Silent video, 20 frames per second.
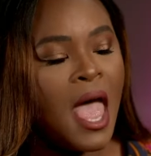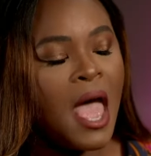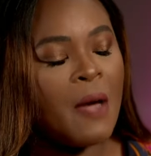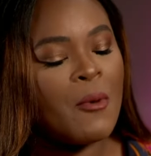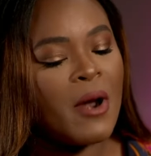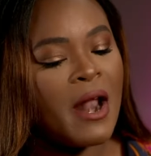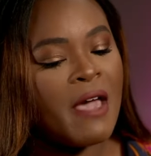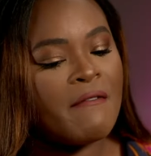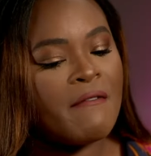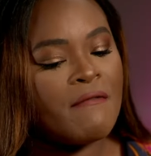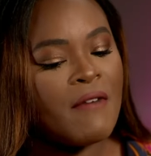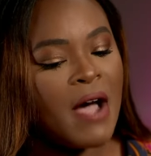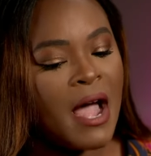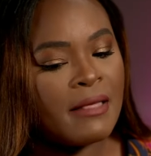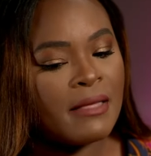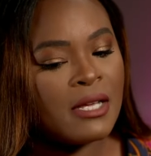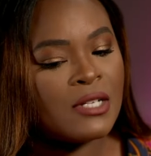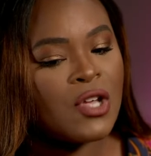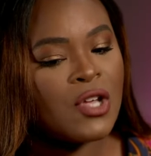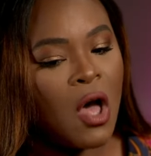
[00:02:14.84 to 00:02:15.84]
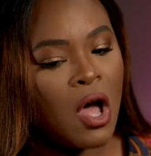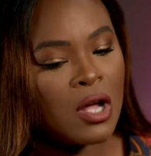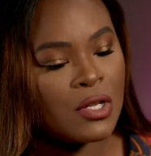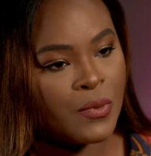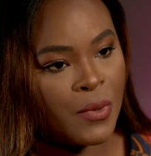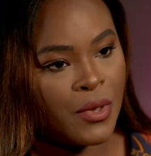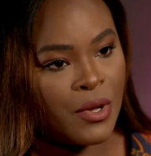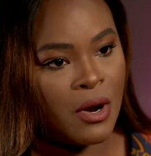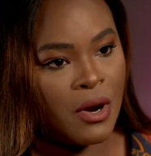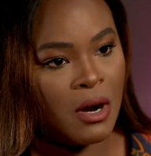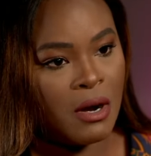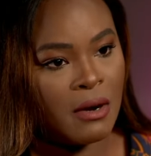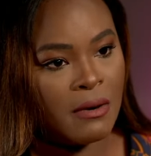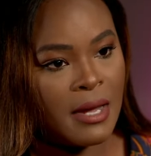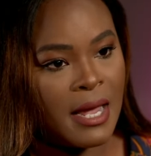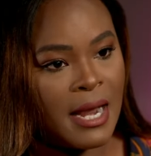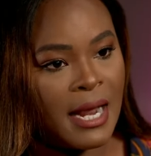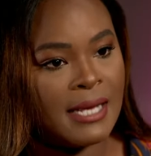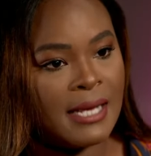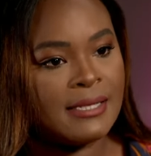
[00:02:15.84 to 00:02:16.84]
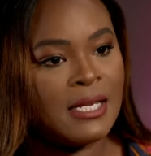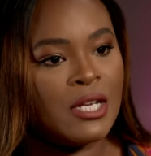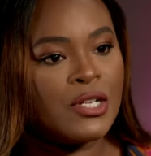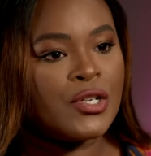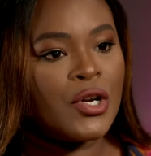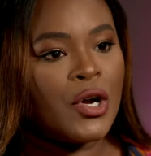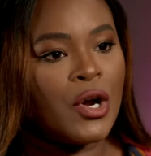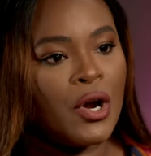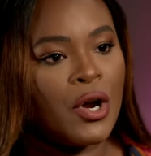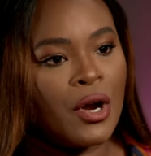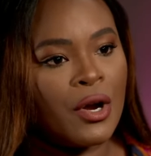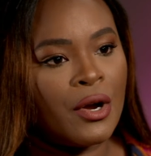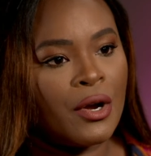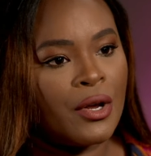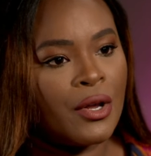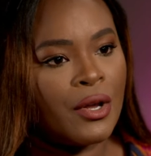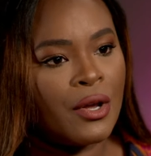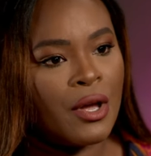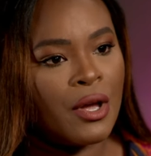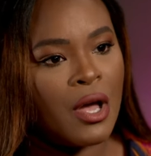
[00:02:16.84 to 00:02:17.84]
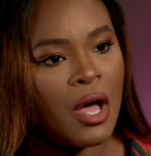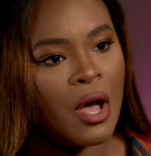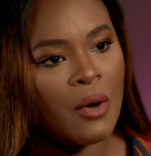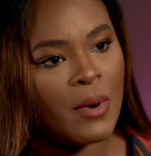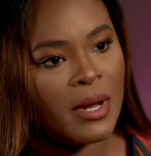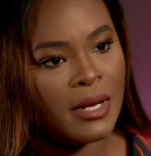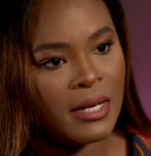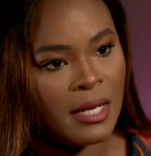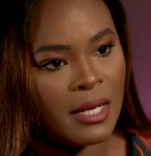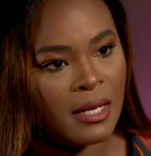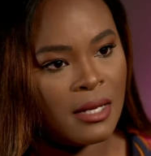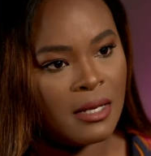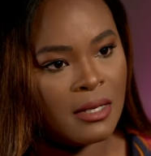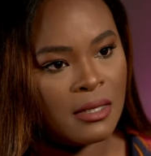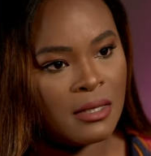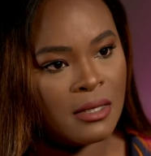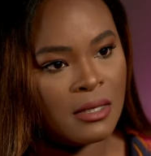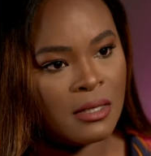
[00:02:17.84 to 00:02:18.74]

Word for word: And when I finally talked with her and I said to her, Aunt Wendy,